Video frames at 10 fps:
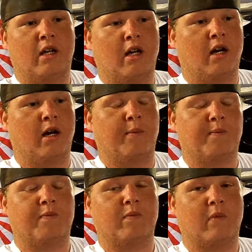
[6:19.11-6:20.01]

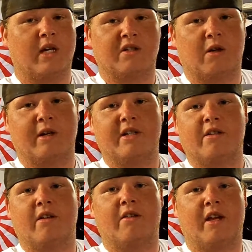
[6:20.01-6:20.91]
As always,
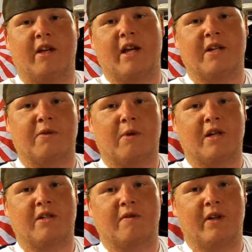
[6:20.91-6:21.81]
thank you guys for
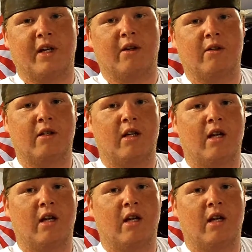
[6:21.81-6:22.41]
watching the video.